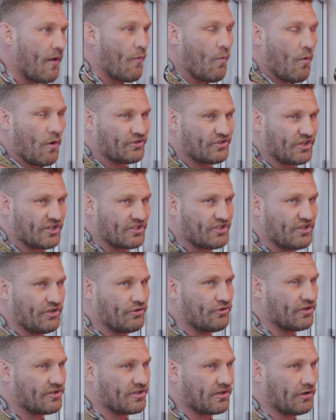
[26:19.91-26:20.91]
Well, you
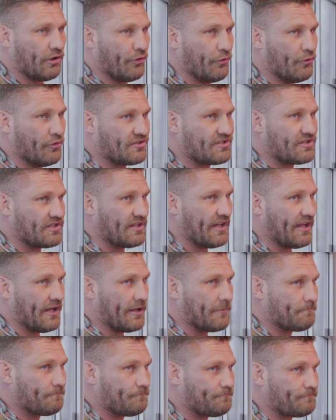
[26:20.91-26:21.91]
just lose
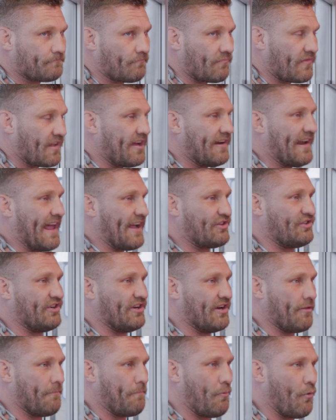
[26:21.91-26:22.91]
the
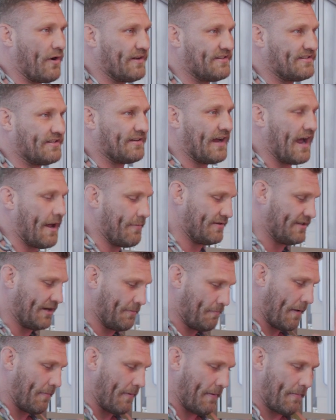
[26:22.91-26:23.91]
connection to the points in time.
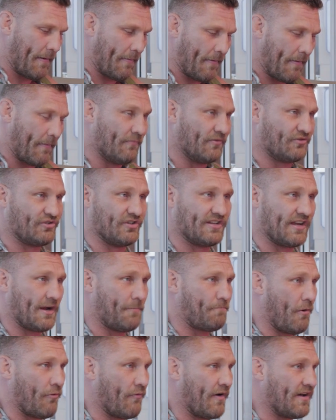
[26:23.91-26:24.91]
Instead of blah, blah, blah, blah, just like
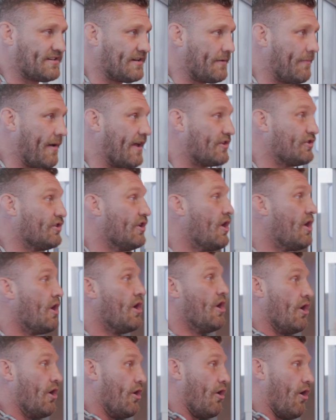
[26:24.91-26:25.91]
a pro wrestling match.
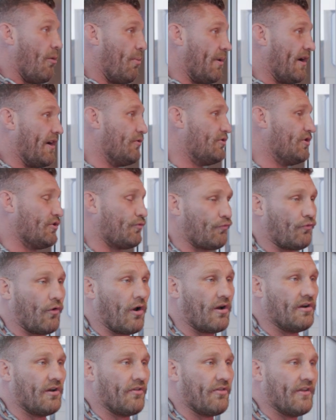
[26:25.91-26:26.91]
Are we going to just
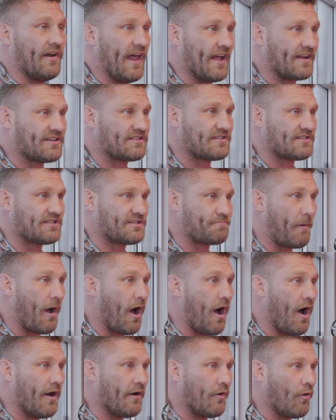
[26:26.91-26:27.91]
run to the next
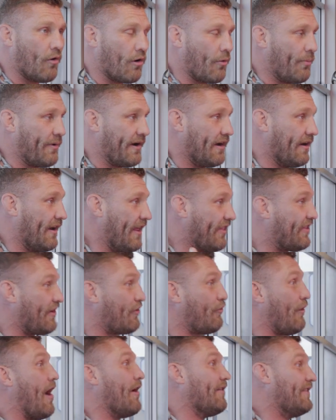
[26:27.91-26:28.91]
spot, or are we going to let the
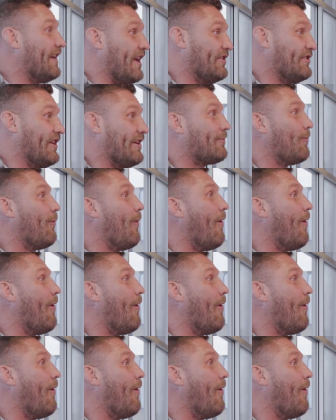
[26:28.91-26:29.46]
crowd digest,